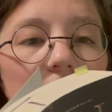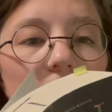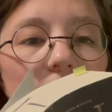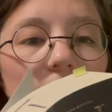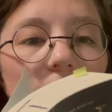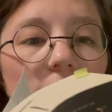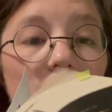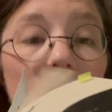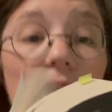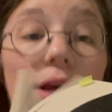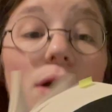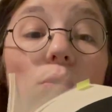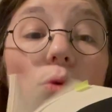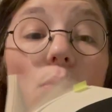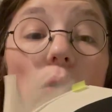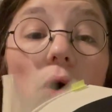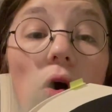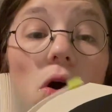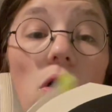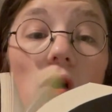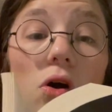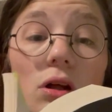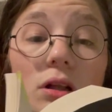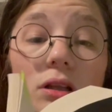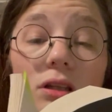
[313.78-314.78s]

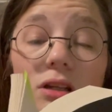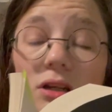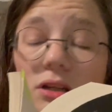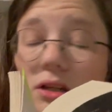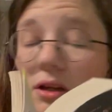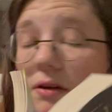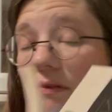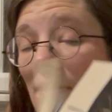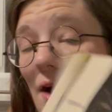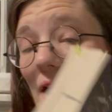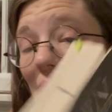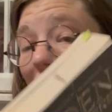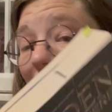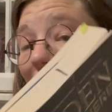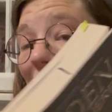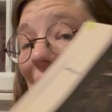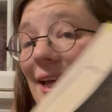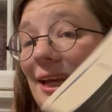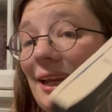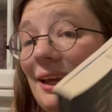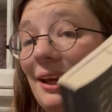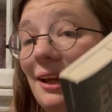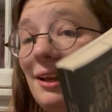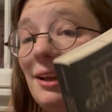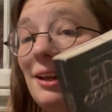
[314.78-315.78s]
sequel to Dividing
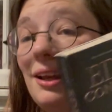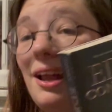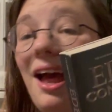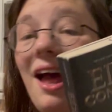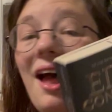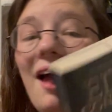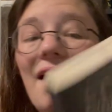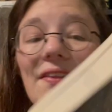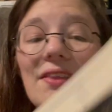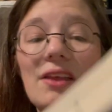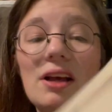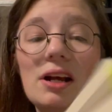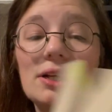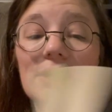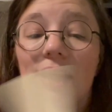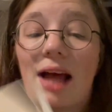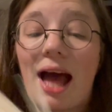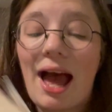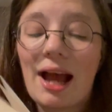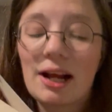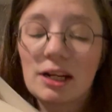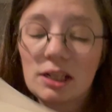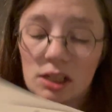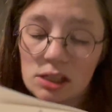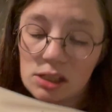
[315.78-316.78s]
Eden. There's
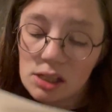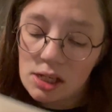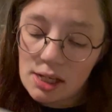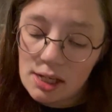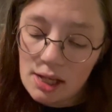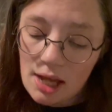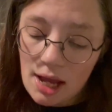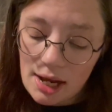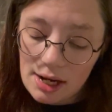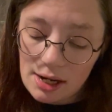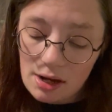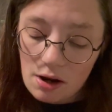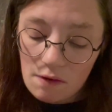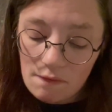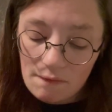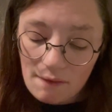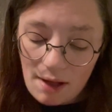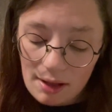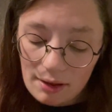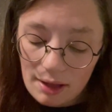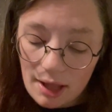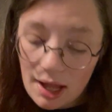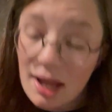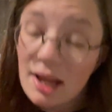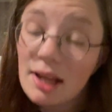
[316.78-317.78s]
actually a
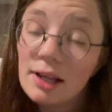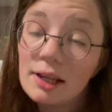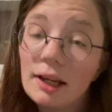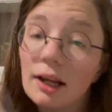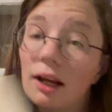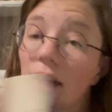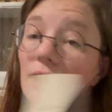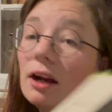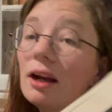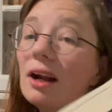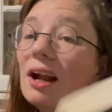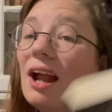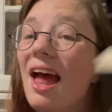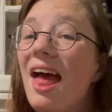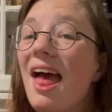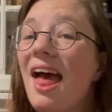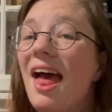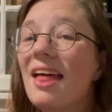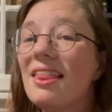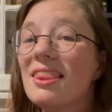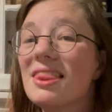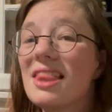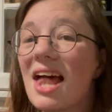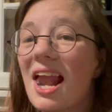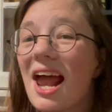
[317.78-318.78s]
novella in here
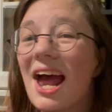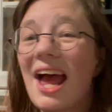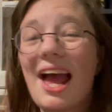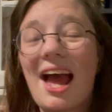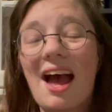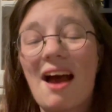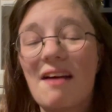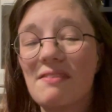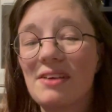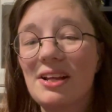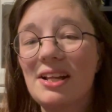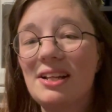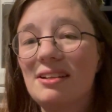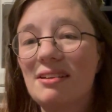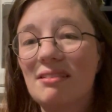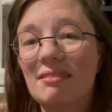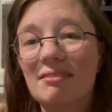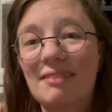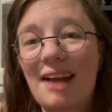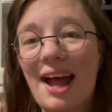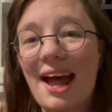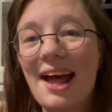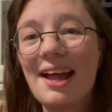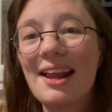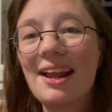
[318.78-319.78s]
that I haven't
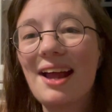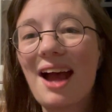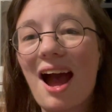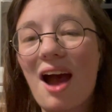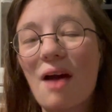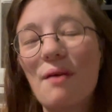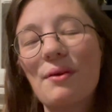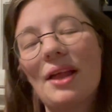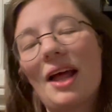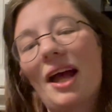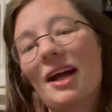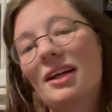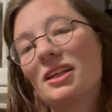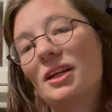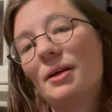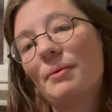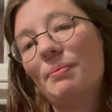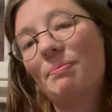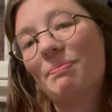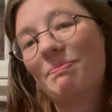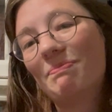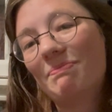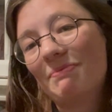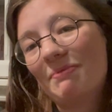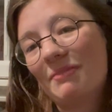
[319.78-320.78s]
read. I was actually
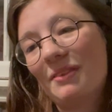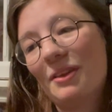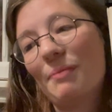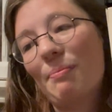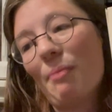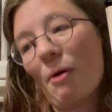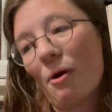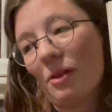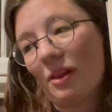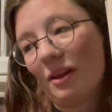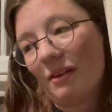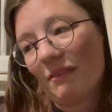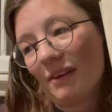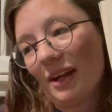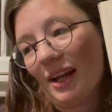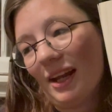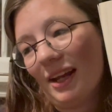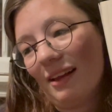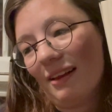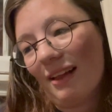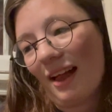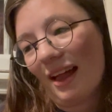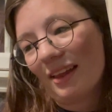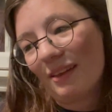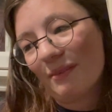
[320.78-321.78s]
supposed to read
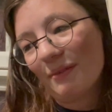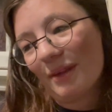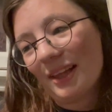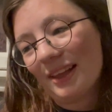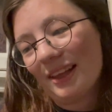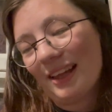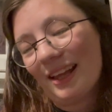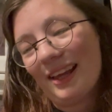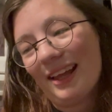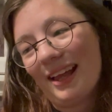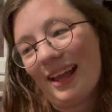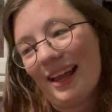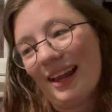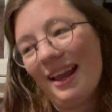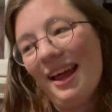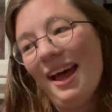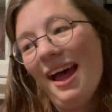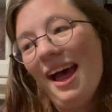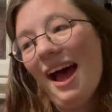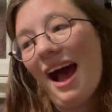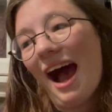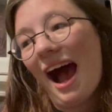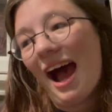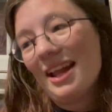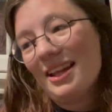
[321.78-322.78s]
it last month and then
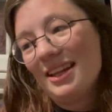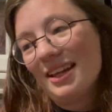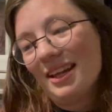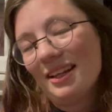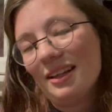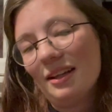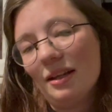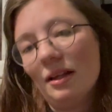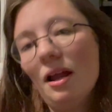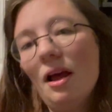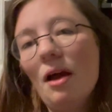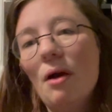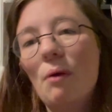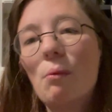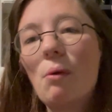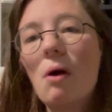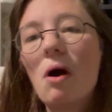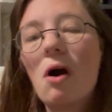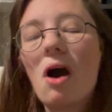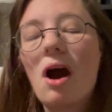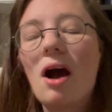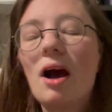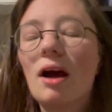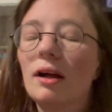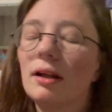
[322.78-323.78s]
I didn't.
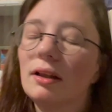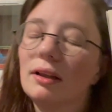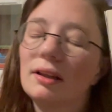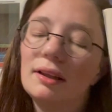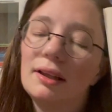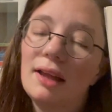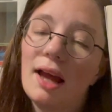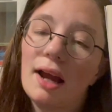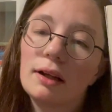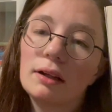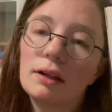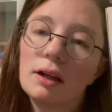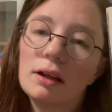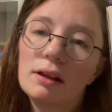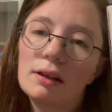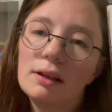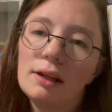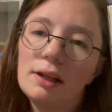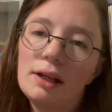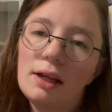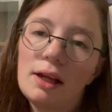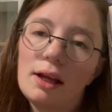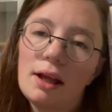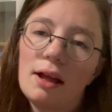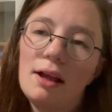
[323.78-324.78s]
Well,
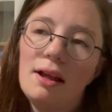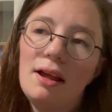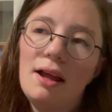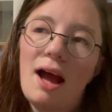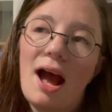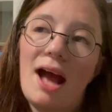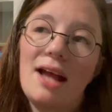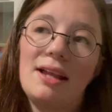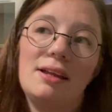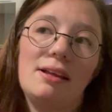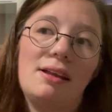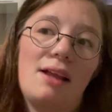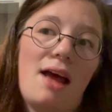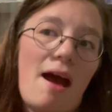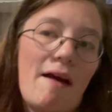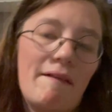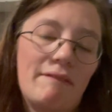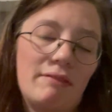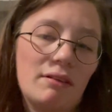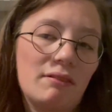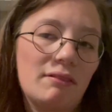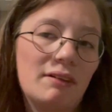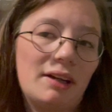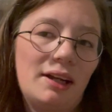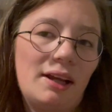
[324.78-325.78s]
technically I didn't have
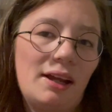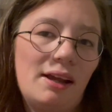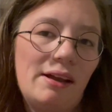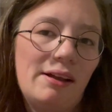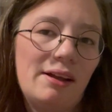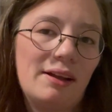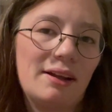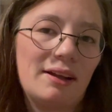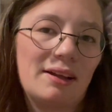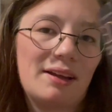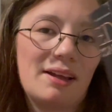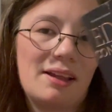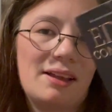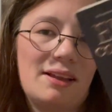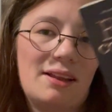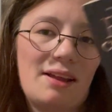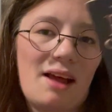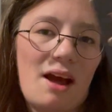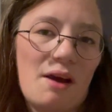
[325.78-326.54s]
to read it because